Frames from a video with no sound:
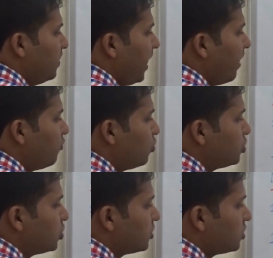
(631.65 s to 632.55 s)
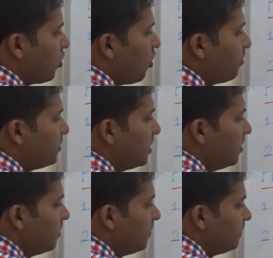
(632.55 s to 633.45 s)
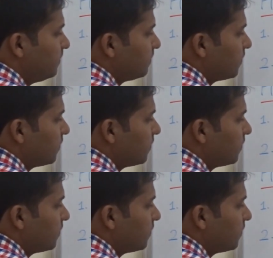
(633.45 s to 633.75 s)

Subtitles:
We have to stop the